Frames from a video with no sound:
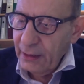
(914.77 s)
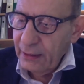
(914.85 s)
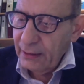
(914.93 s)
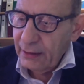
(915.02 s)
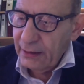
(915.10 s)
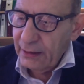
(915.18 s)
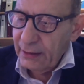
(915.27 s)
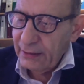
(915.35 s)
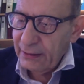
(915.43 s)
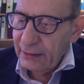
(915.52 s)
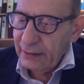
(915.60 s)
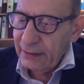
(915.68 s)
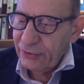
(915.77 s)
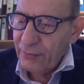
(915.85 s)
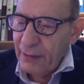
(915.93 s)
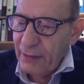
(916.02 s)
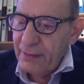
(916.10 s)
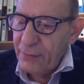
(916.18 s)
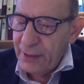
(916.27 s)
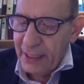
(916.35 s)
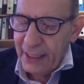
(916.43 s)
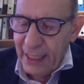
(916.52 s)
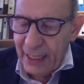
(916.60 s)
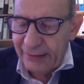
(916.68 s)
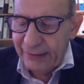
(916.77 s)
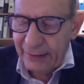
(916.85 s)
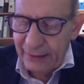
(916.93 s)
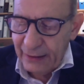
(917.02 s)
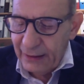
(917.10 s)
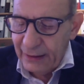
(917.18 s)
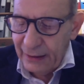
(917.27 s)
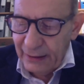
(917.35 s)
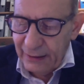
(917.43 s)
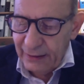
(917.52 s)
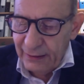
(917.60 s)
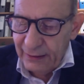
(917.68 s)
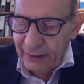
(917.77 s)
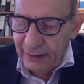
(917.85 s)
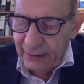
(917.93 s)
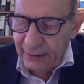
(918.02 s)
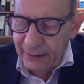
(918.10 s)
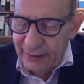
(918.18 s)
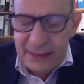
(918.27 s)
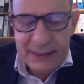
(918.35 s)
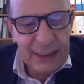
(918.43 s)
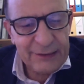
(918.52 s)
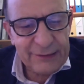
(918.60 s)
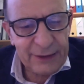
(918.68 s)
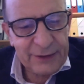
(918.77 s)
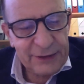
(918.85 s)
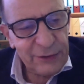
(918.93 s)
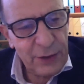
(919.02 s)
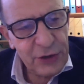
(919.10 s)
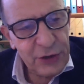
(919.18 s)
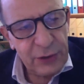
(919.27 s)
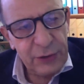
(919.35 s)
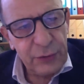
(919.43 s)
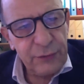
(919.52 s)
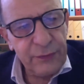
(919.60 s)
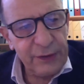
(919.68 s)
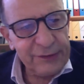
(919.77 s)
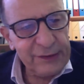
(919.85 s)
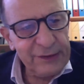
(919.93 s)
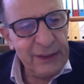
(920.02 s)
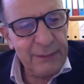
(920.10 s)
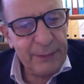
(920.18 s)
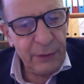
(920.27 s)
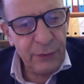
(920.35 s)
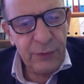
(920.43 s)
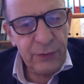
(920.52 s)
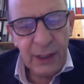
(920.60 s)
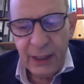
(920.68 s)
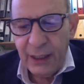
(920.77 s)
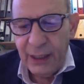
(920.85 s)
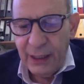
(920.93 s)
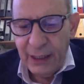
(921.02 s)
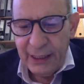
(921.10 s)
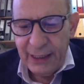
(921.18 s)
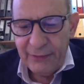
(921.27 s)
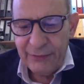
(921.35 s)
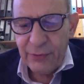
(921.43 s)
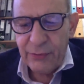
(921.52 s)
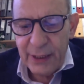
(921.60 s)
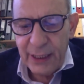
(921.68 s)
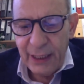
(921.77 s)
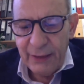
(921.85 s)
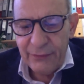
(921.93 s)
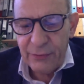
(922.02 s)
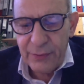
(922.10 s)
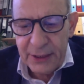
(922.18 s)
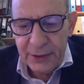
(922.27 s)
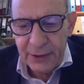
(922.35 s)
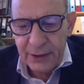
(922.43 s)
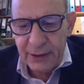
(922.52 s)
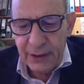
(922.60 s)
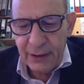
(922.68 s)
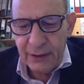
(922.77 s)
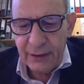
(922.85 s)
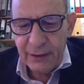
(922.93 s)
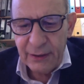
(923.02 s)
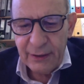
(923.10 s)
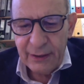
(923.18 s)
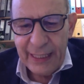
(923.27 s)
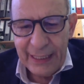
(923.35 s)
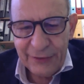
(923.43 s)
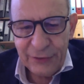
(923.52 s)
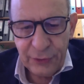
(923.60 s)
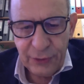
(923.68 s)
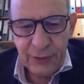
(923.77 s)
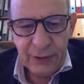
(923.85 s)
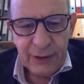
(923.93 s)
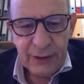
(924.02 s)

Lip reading: So maybe we can ask details on this question to Francis Del Peru and have a written answer